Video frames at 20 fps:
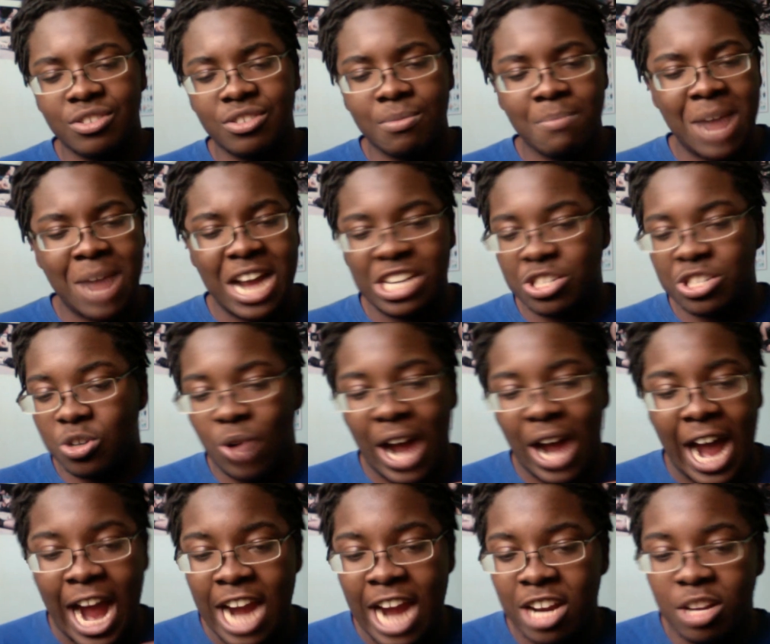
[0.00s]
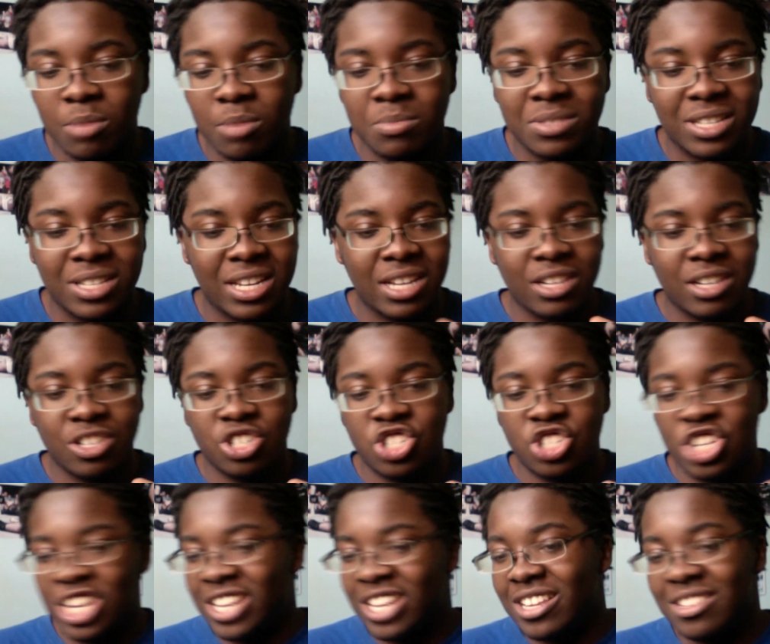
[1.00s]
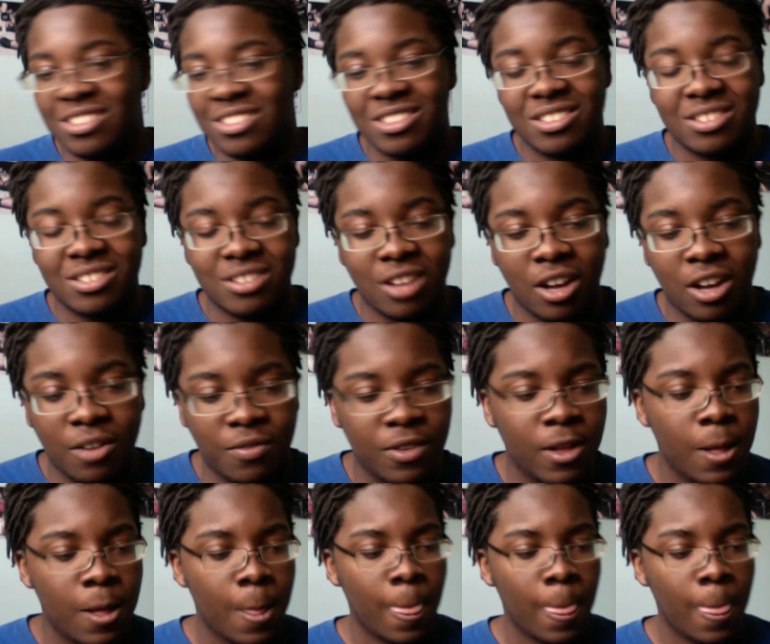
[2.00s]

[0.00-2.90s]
magical items and jinns and stuff.